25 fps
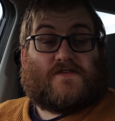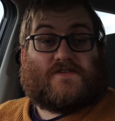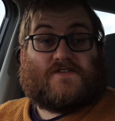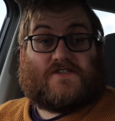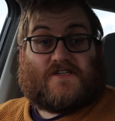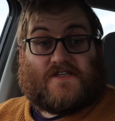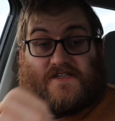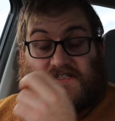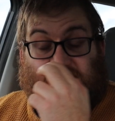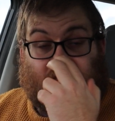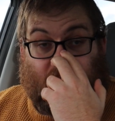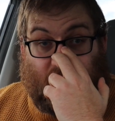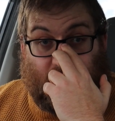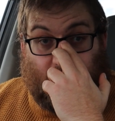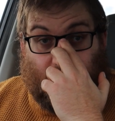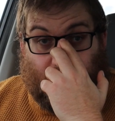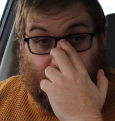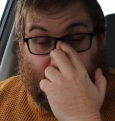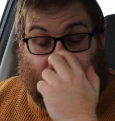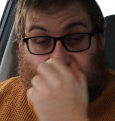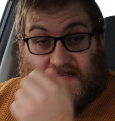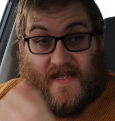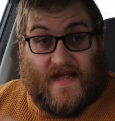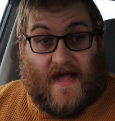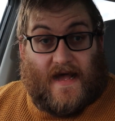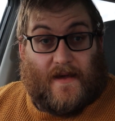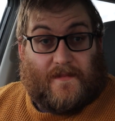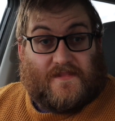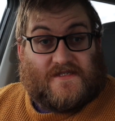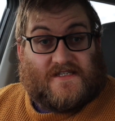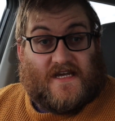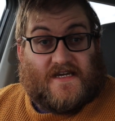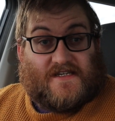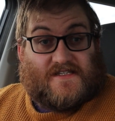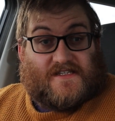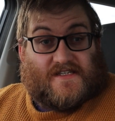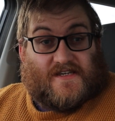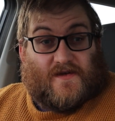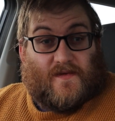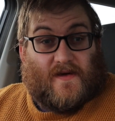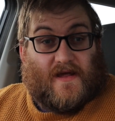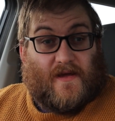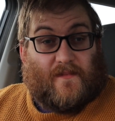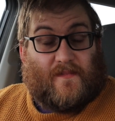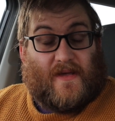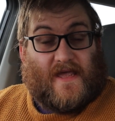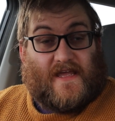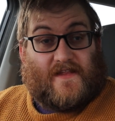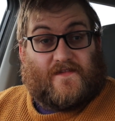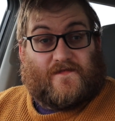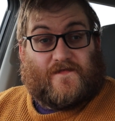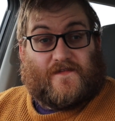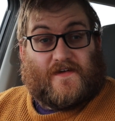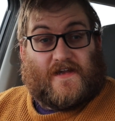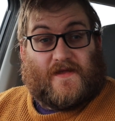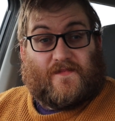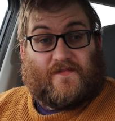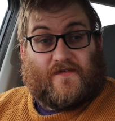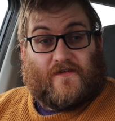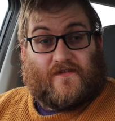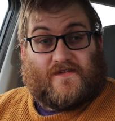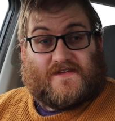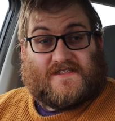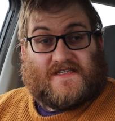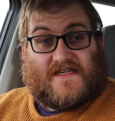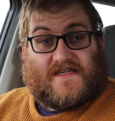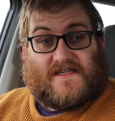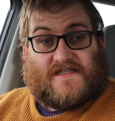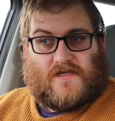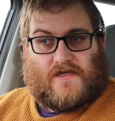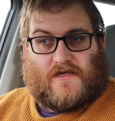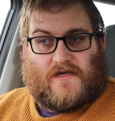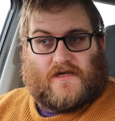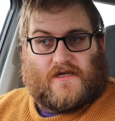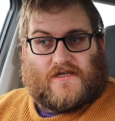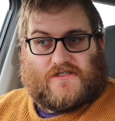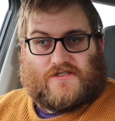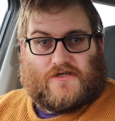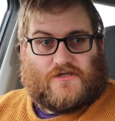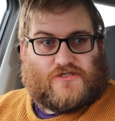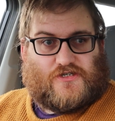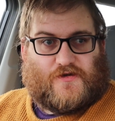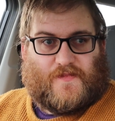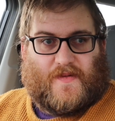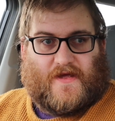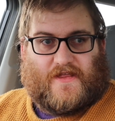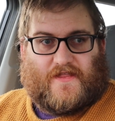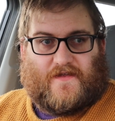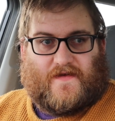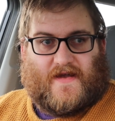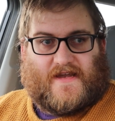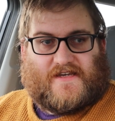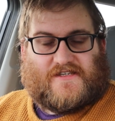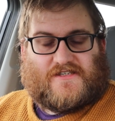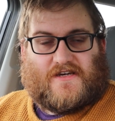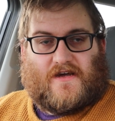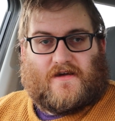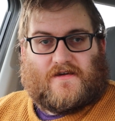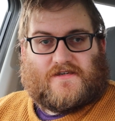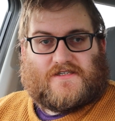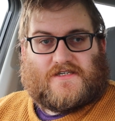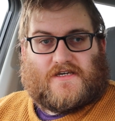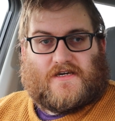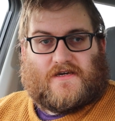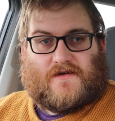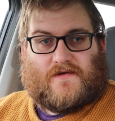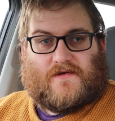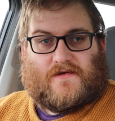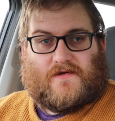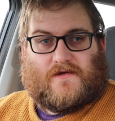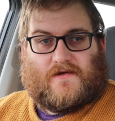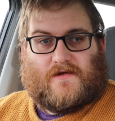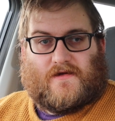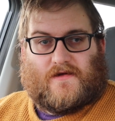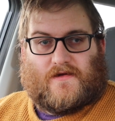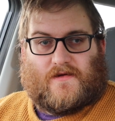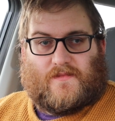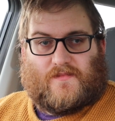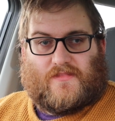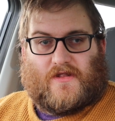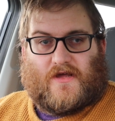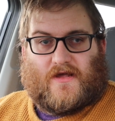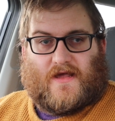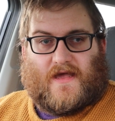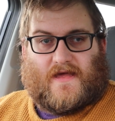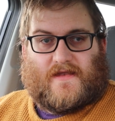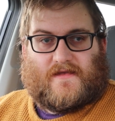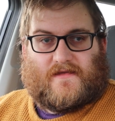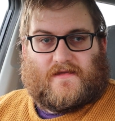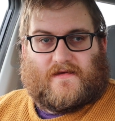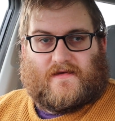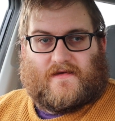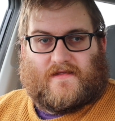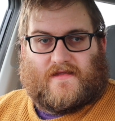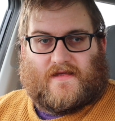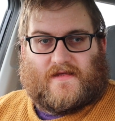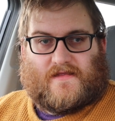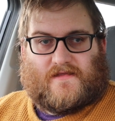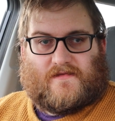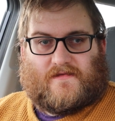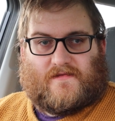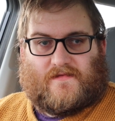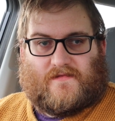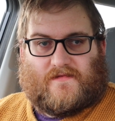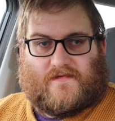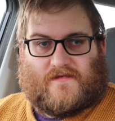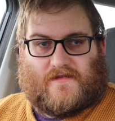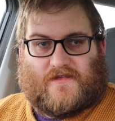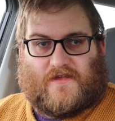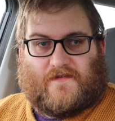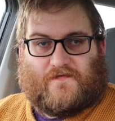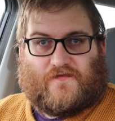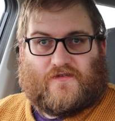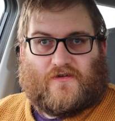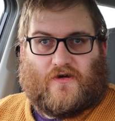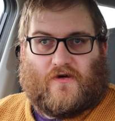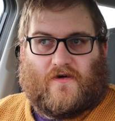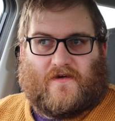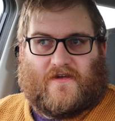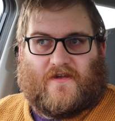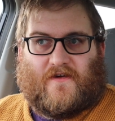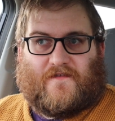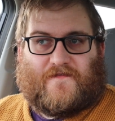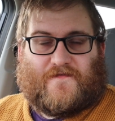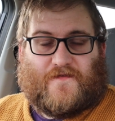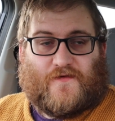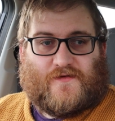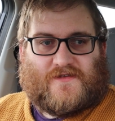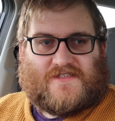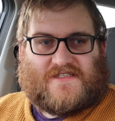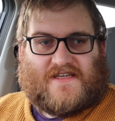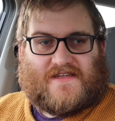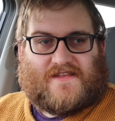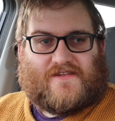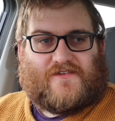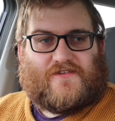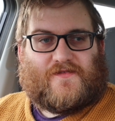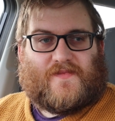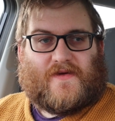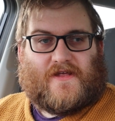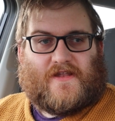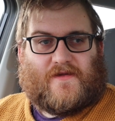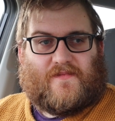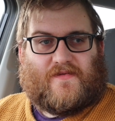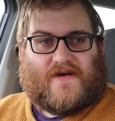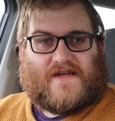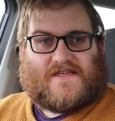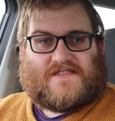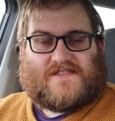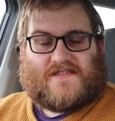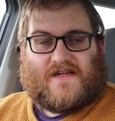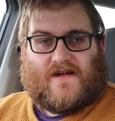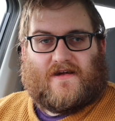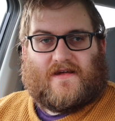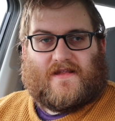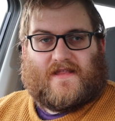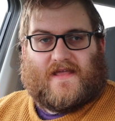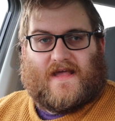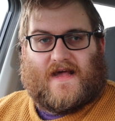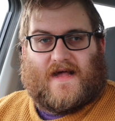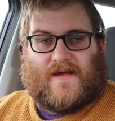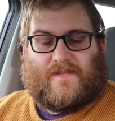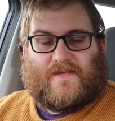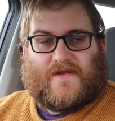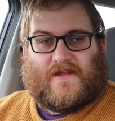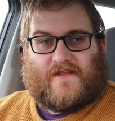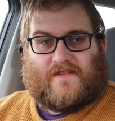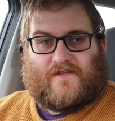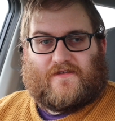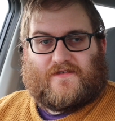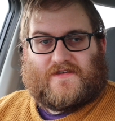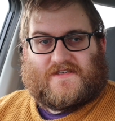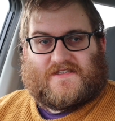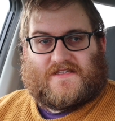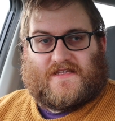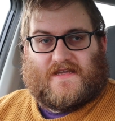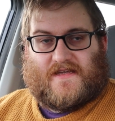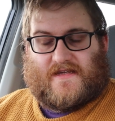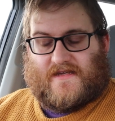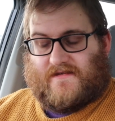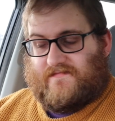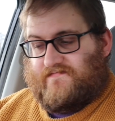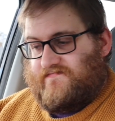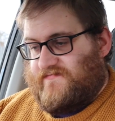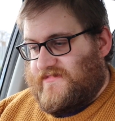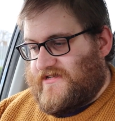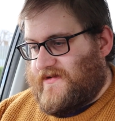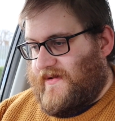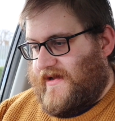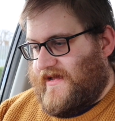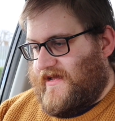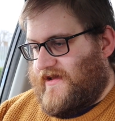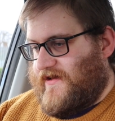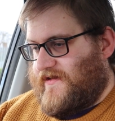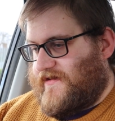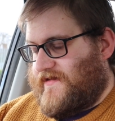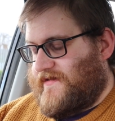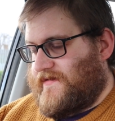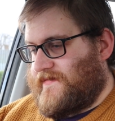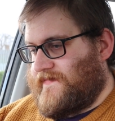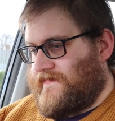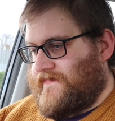as you can see, using the app is actually quite a pain-free process. As long as you pick the right charger, plug in, and then you've got enough phone signal to be able to press start in the app and it do its thing. It's quite good.